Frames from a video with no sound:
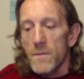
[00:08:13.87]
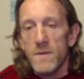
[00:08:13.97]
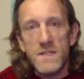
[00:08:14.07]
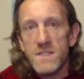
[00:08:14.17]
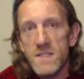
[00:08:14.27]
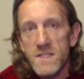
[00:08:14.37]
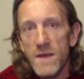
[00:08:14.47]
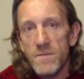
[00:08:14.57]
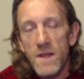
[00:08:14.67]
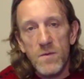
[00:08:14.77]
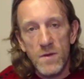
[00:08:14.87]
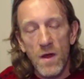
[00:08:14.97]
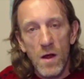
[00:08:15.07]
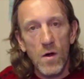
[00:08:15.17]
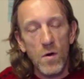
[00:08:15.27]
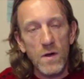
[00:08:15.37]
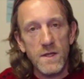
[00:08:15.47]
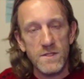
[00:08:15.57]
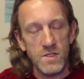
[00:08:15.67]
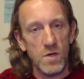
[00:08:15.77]
But it's the same thing with our
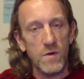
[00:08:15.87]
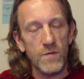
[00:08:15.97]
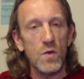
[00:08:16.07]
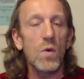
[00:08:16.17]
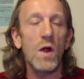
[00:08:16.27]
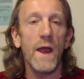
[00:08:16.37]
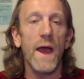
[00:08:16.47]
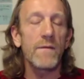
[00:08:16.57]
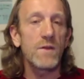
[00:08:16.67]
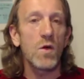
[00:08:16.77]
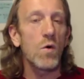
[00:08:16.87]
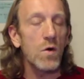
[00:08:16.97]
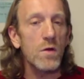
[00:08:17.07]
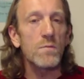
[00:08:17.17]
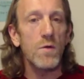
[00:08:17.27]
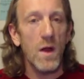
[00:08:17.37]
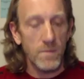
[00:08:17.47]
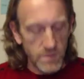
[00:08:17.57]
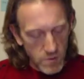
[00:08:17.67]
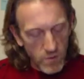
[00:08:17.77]
organs. So if you are having organ
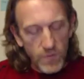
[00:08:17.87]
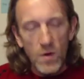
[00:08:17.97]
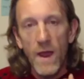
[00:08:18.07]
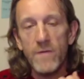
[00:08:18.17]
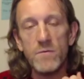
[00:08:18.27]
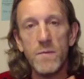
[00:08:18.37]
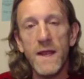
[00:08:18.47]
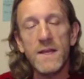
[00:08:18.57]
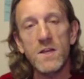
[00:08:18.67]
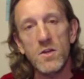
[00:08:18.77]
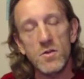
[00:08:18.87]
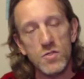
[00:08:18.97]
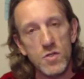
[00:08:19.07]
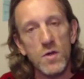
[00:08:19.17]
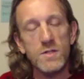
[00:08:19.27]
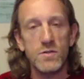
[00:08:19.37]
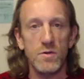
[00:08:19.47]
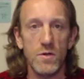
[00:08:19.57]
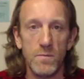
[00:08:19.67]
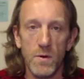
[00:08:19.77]
problems, or if you're having pain in your joints or
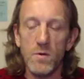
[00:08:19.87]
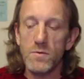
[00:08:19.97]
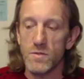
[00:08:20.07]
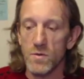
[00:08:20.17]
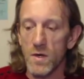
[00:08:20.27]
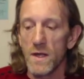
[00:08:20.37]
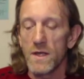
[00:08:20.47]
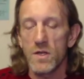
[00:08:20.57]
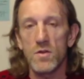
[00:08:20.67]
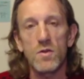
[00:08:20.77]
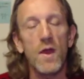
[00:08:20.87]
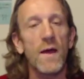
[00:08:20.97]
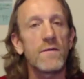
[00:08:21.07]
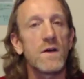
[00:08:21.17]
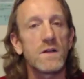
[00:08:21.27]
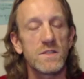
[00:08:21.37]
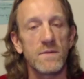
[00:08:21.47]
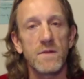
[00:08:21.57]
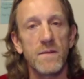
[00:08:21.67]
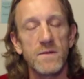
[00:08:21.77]
in your bones, or you know, you have
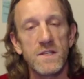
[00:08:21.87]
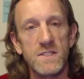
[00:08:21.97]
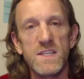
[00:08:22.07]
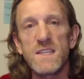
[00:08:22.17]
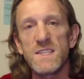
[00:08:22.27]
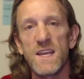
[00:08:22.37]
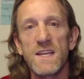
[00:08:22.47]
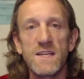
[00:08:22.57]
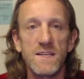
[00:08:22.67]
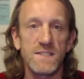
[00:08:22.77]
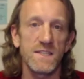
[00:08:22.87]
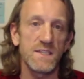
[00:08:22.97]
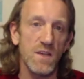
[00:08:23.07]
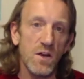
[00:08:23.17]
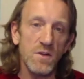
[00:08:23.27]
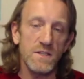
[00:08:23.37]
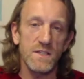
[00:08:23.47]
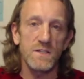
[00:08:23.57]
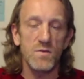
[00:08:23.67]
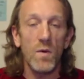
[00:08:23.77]
some type of disease, kidney disease, heart
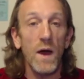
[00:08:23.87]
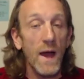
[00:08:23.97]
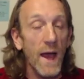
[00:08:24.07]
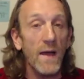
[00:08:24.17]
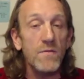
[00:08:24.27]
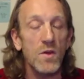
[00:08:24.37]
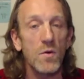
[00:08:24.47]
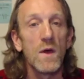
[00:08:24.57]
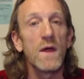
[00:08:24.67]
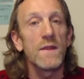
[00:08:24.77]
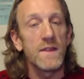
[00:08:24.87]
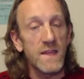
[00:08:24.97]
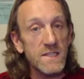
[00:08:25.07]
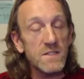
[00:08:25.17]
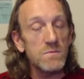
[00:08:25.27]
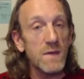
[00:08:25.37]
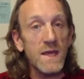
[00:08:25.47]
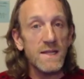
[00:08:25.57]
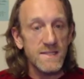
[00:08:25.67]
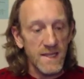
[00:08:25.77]
disease, what have you, this
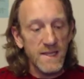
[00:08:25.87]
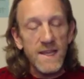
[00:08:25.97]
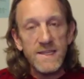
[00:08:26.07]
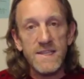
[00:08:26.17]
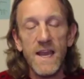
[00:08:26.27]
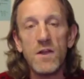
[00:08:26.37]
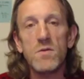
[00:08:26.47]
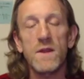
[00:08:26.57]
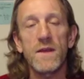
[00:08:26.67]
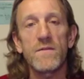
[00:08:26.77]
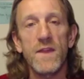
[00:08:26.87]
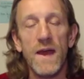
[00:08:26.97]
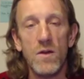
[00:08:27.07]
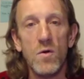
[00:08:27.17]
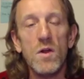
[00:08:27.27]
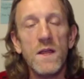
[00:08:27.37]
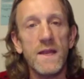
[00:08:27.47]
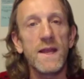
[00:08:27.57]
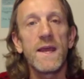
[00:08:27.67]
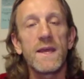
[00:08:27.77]
means that the integrity of that
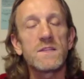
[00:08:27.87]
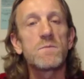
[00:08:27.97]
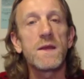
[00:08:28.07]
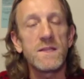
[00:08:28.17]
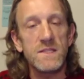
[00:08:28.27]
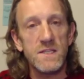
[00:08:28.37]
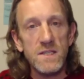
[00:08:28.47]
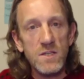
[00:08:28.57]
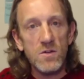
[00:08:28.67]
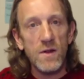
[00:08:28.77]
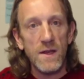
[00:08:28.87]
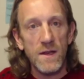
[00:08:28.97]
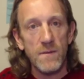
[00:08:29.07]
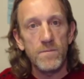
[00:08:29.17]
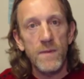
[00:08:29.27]
organ is being disintegrated.